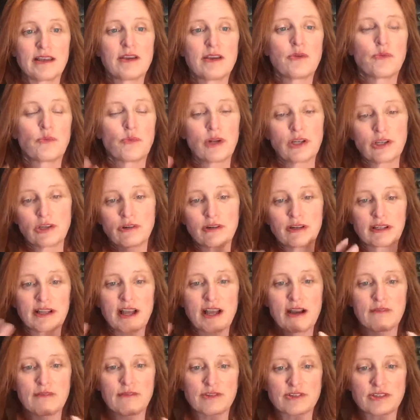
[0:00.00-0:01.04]
when you're in
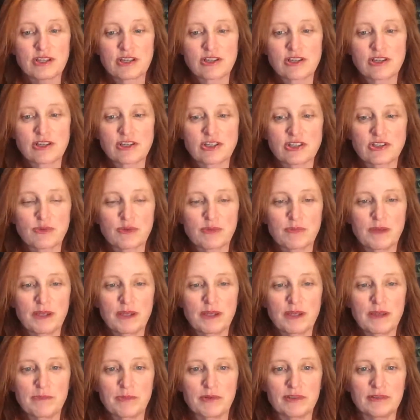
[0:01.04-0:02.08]
conversation with
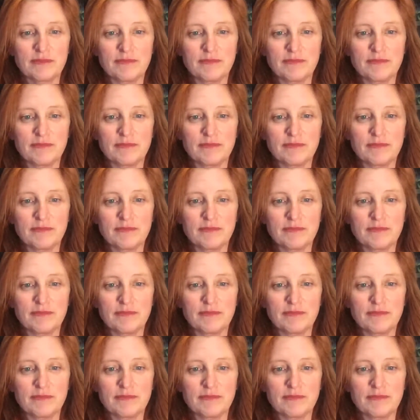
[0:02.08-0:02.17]
people.